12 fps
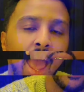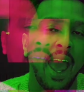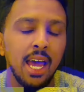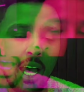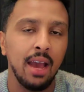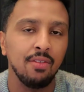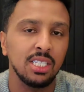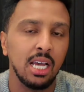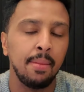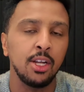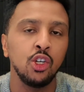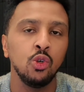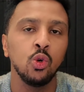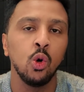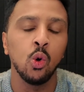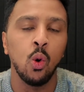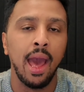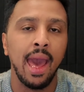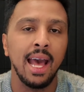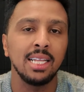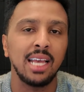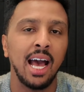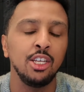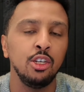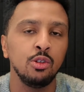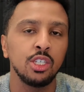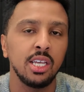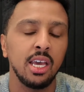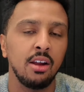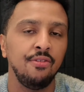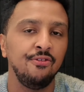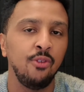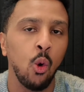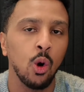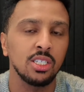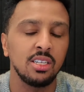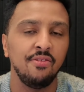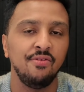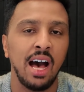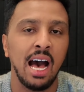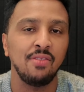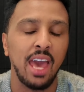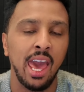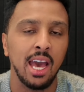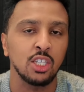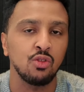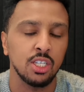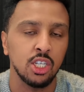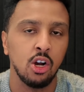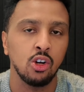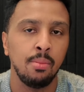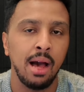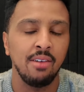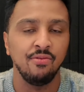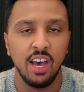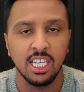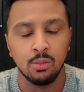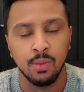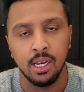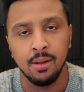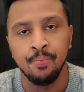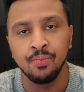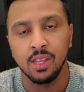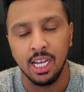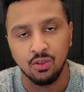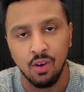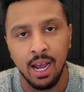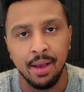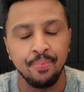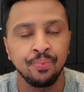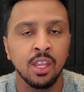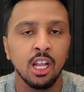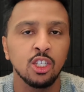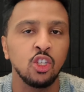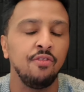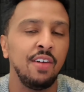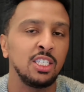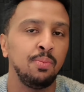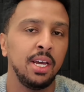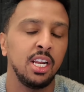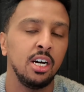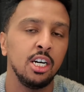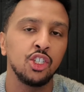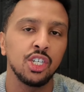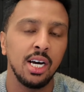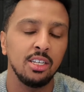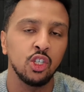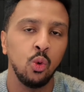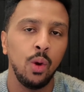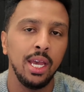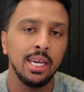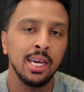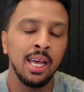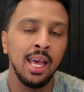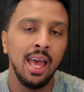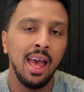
And every time I do Google Ads, I usually get a 4 to 5x return on my investment. That's right. So if I spend $100 a week,